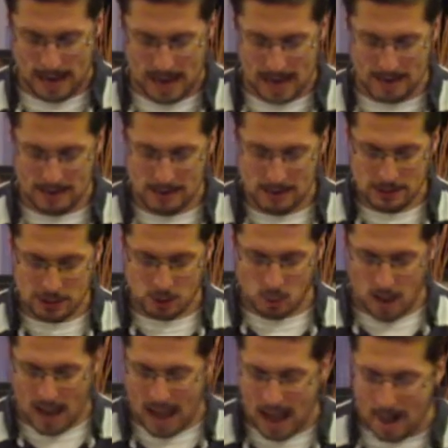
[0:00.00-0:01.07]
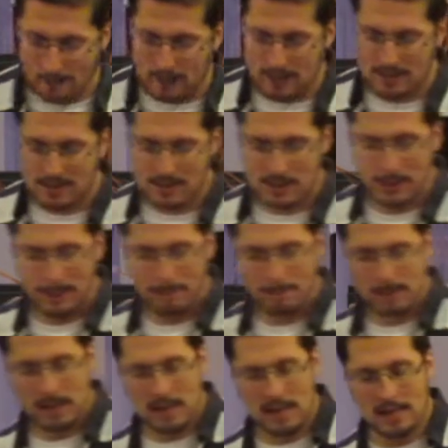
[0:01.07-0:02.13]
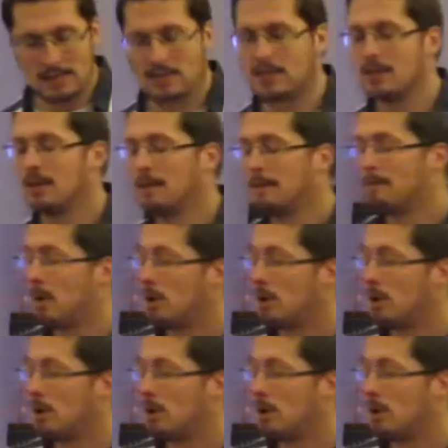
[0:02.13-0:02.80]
And so what happens is